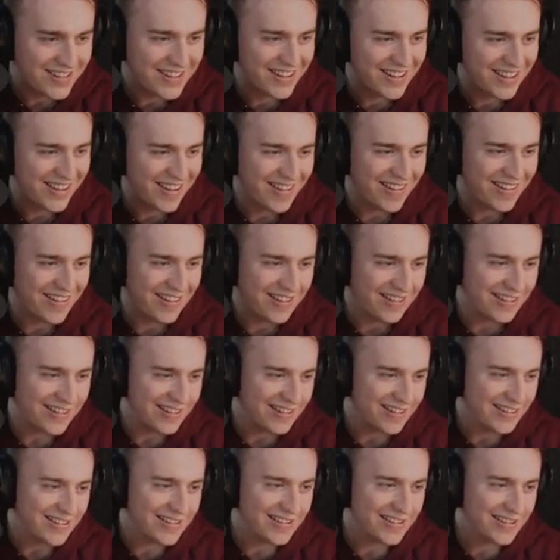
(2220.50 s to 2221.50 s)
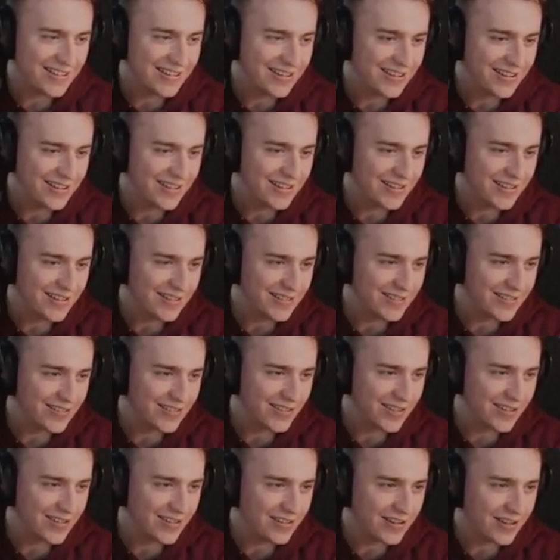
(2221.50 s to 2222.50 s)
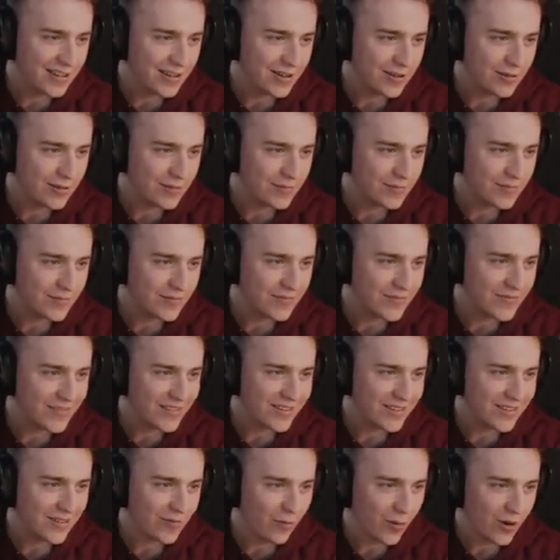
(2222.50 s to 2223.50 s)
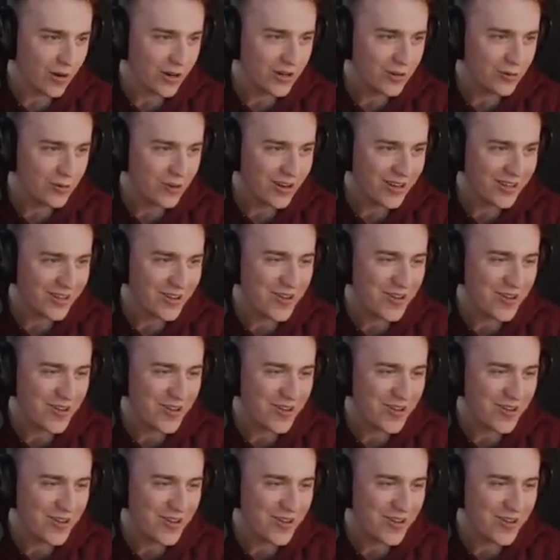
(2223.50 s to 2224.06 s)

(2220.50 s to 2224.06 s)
uh, s- little help. Why are you running